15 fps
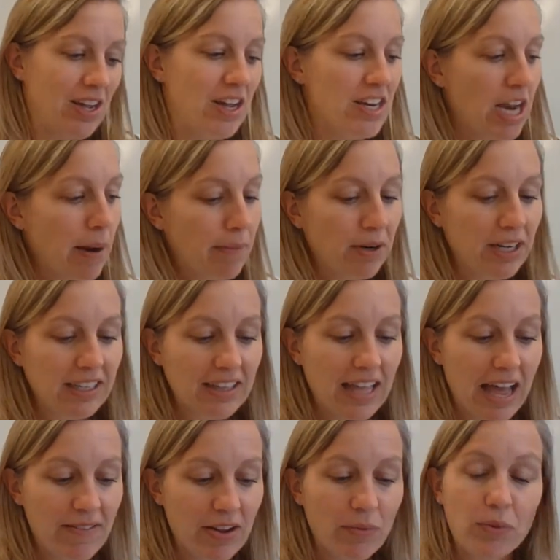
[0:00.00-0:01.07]
Number
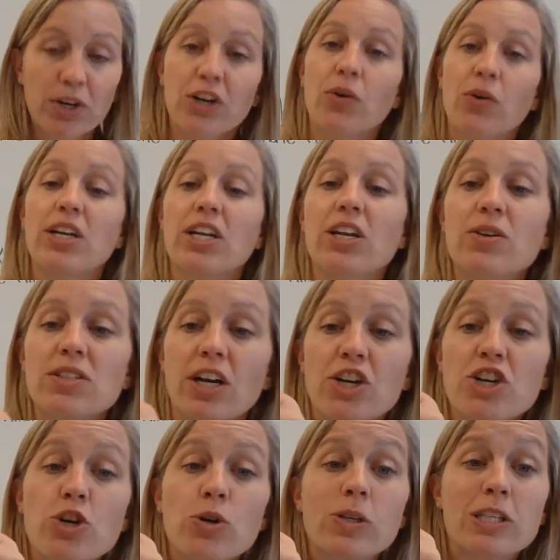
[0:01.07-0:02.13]
11, we're going to use our
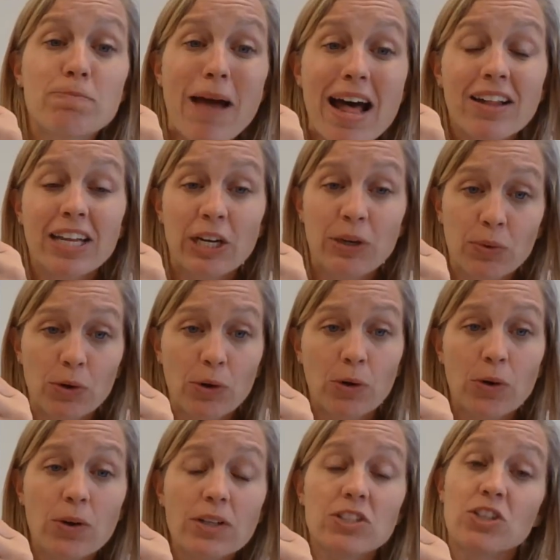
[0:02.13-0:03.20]
new spelling
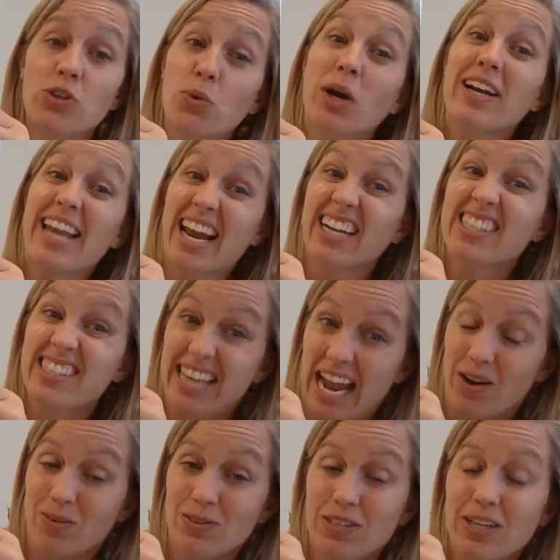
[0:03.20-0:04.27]
rule to do our next
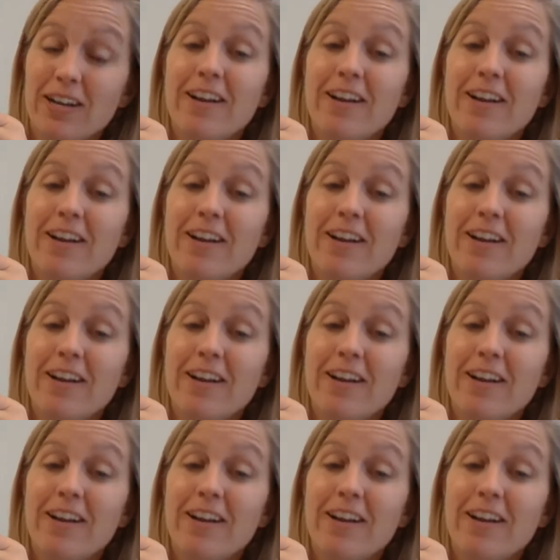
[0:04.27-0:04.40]
sound.